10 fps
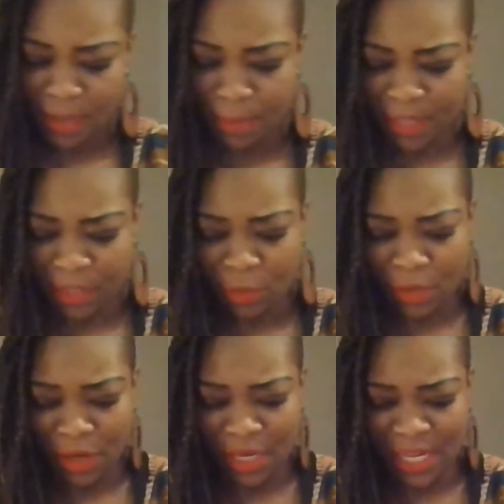But the
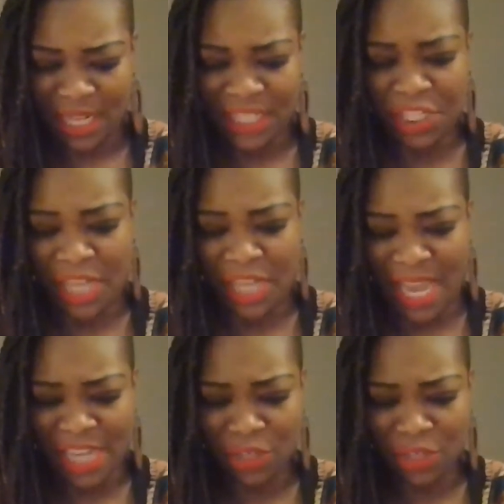word
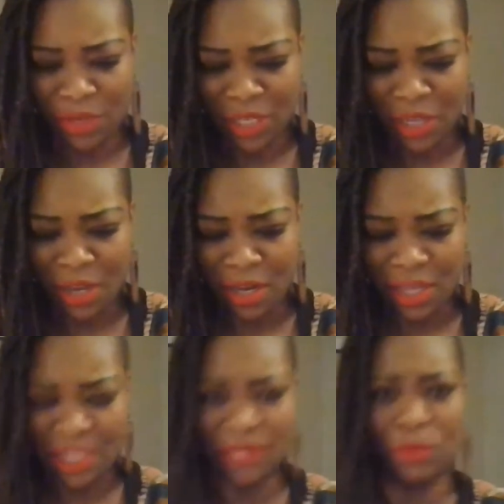initiation on the
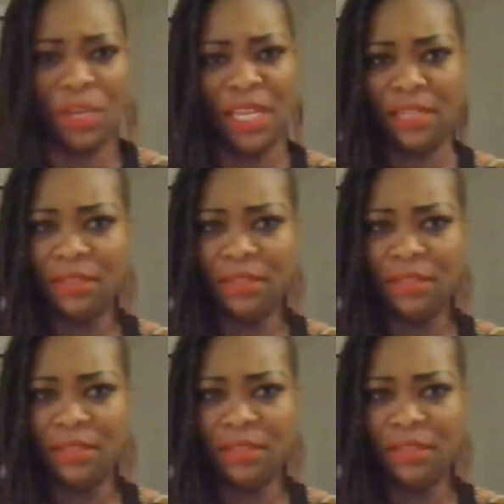card is what